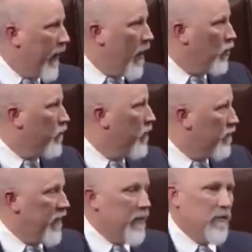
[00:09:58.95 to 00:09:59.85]
accounts for
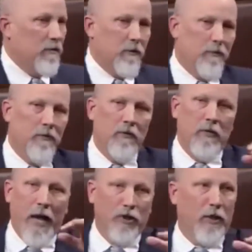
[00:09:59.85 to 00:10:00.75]
defense and
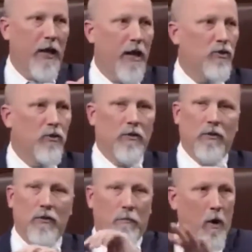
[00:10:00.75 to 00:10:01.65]

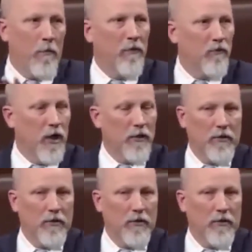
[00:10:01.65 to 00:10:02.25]
education and Department of